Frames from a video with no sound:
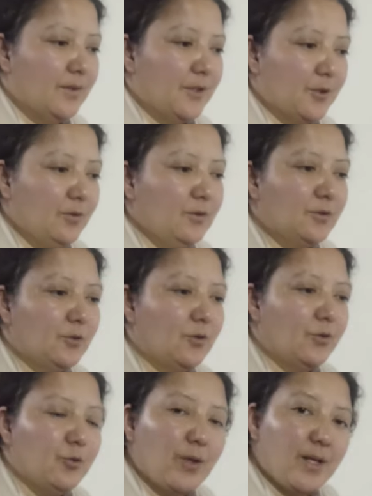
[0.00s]
you know, so
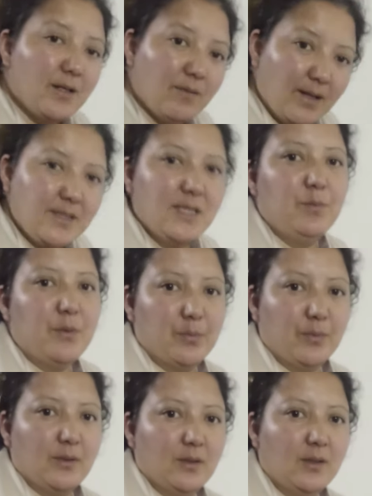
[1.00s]
you are inviting
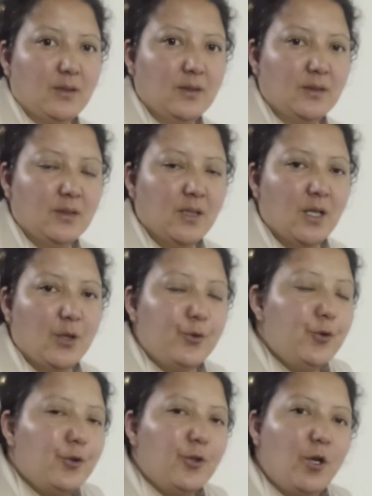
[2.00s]
people.
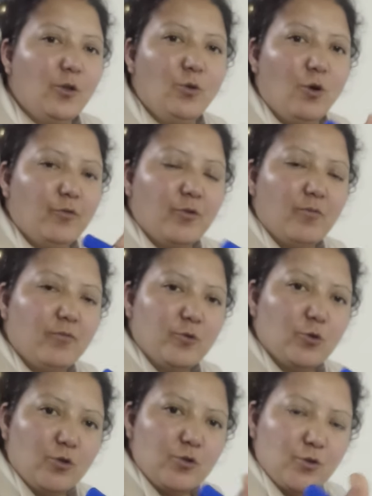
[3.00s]
You cannot go from
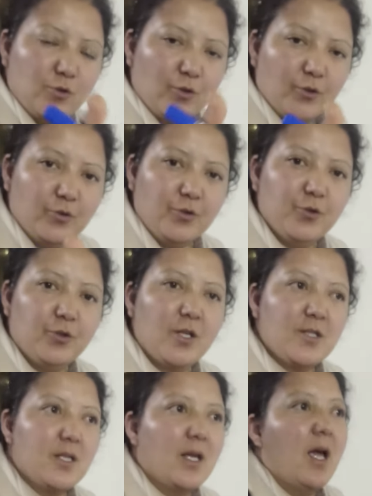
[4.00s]
door to door. You
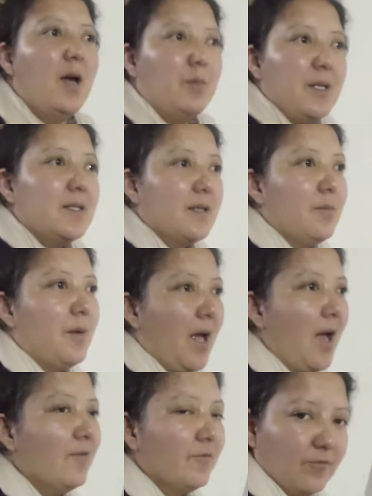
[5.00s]
cannot say, please come, I
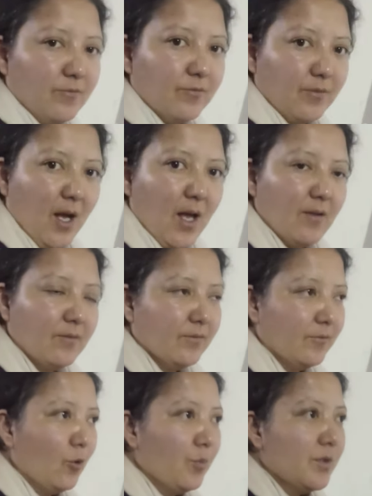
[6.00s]

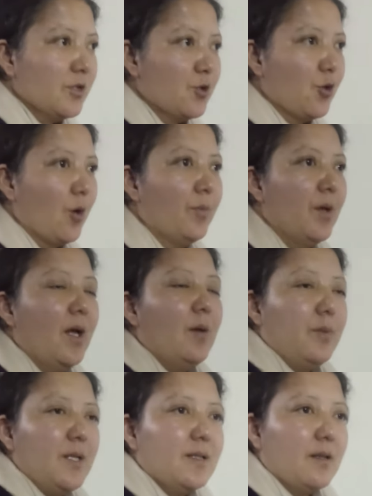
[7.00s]
have opened a shop,
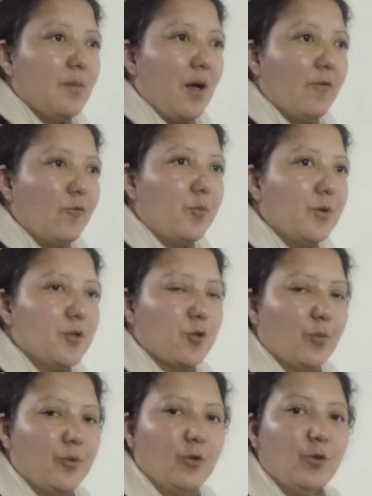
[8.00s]
please come, I have opened a
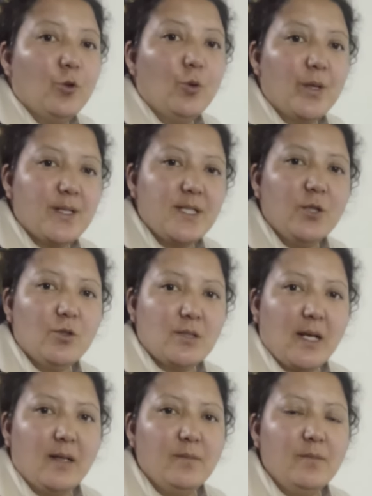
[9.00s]
shop. You know, you're wasting your
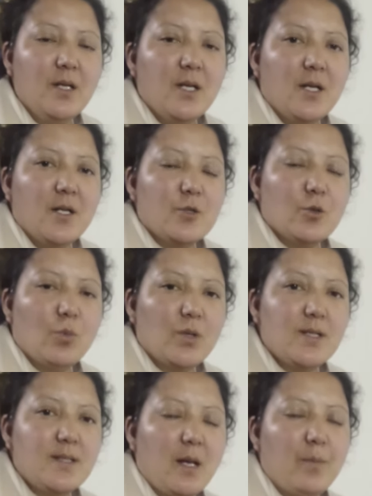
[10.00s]
time. So what
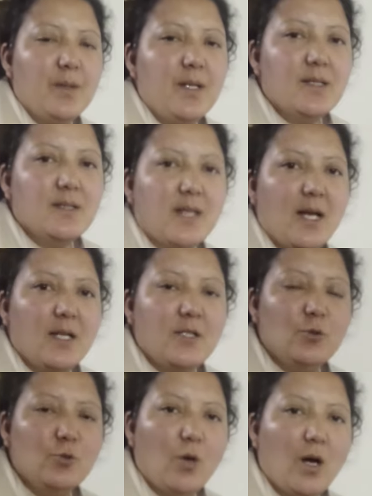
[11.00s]
is happening is
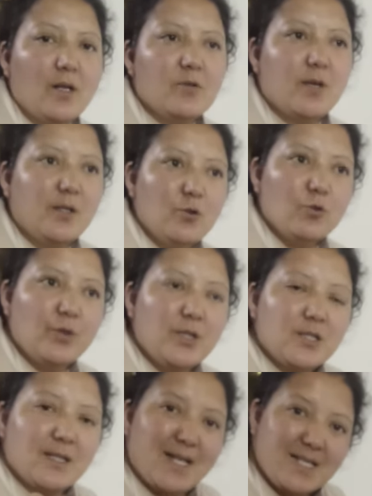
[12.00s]
that you are trying to
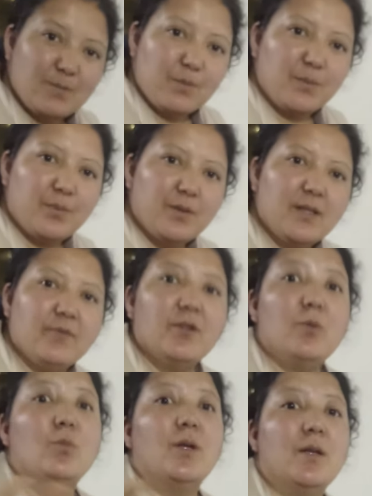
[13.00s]
reach less people
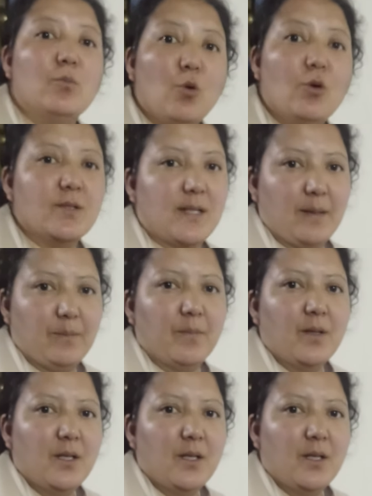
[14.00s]
in more time.